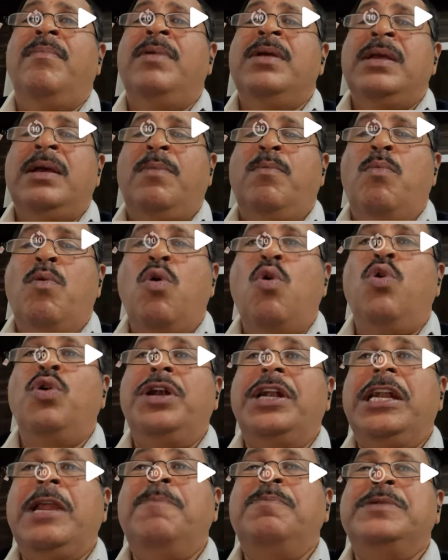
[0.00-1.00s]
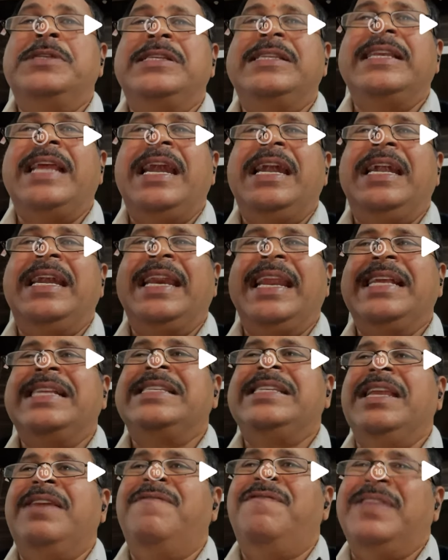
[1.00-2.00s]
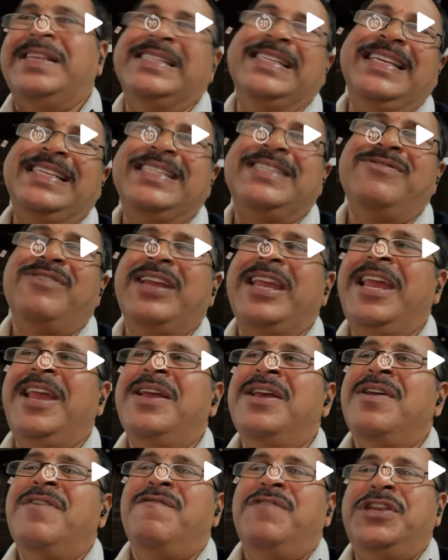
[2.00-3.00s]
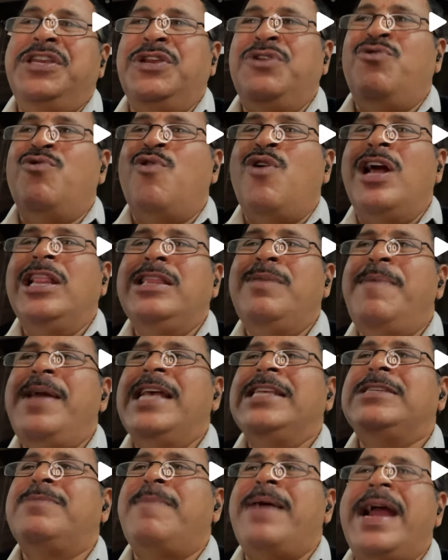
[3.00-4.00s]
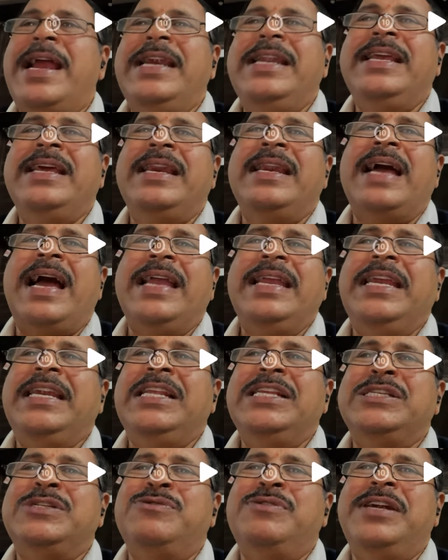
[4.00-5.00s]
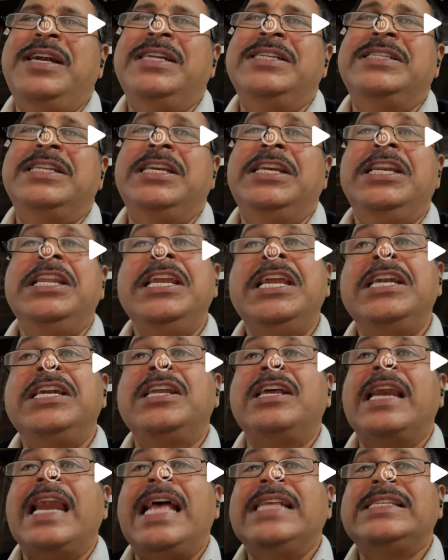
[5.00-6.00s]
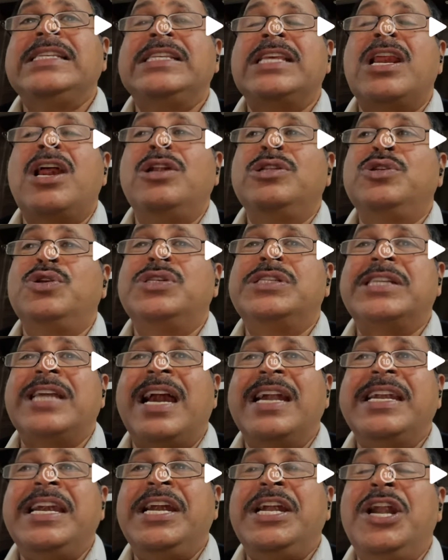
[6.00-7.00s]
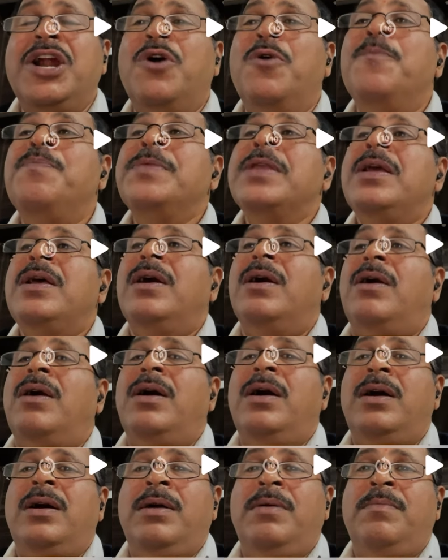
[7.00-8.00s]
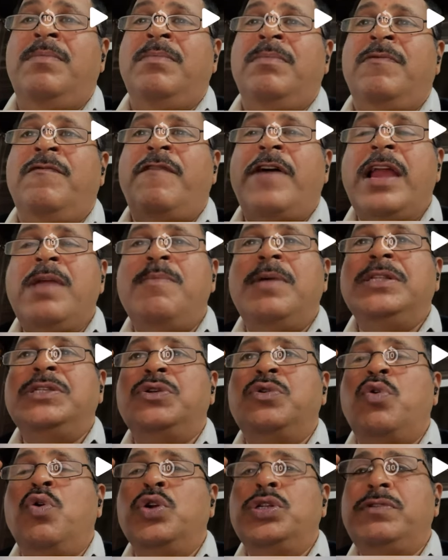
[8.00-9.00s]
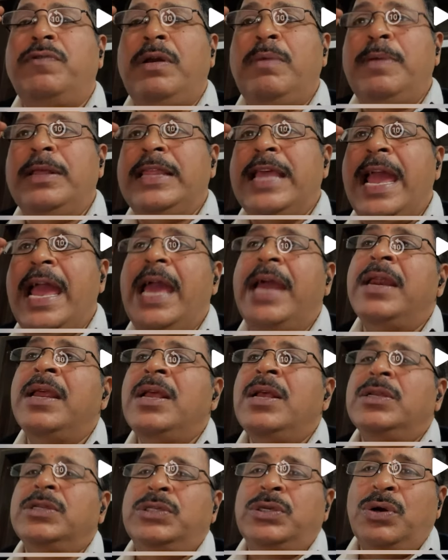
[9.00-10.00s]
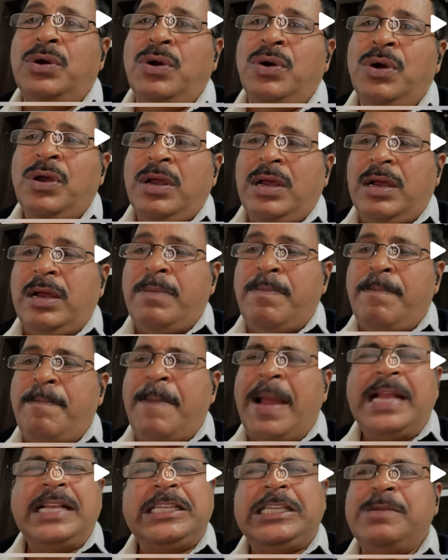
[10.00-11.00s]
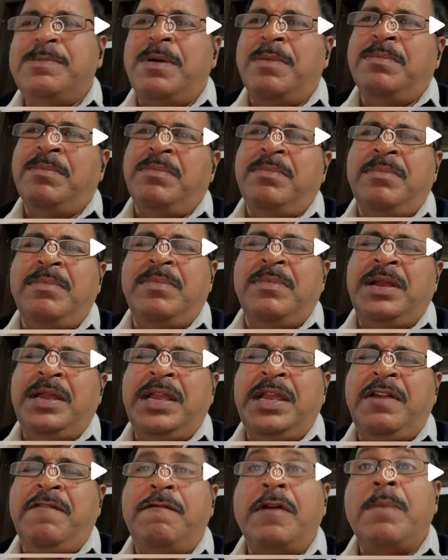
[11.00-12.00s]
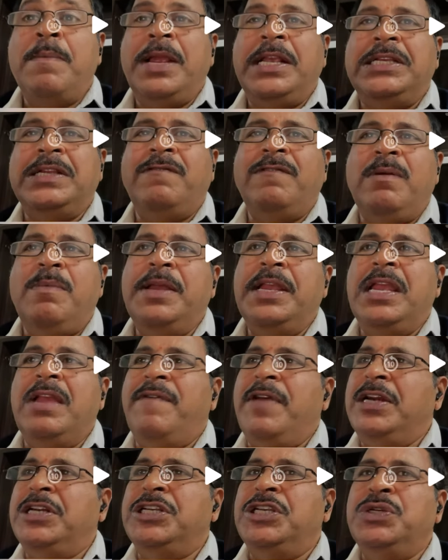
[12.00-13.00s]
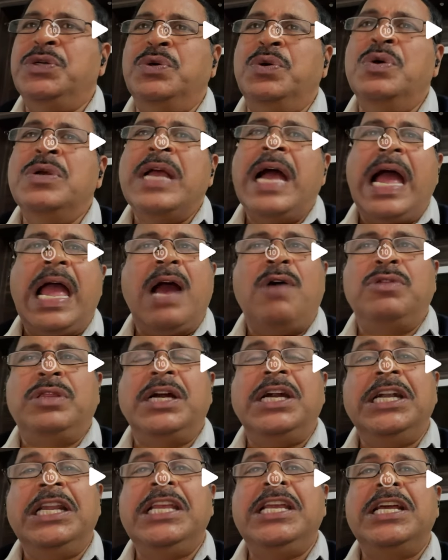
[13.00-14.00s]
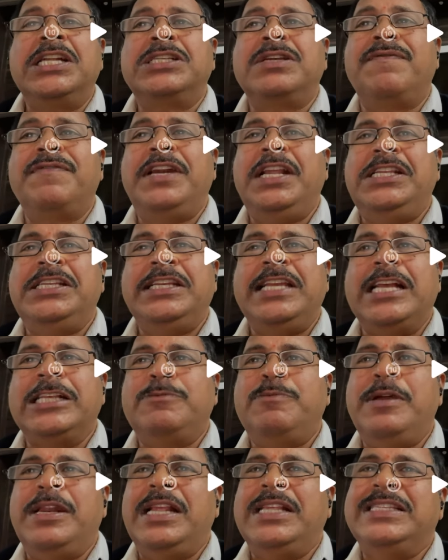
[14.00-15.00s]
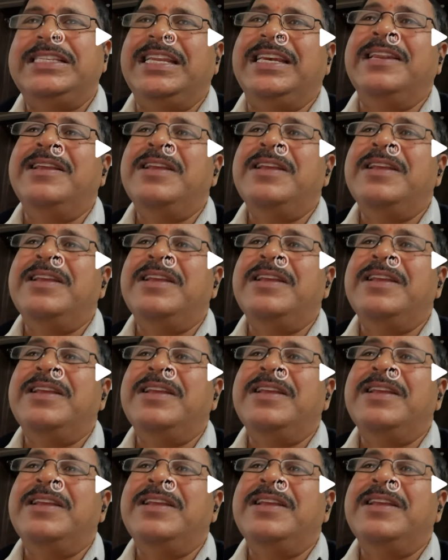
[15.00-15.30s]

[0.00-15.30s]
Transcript: more tips and tricks in physics. Okay, wishing you all the best, my dear IIT students. NEET classes are also started now. 5 months course will be there, so maximum information will be given to you. I have 30 years of teaching experience in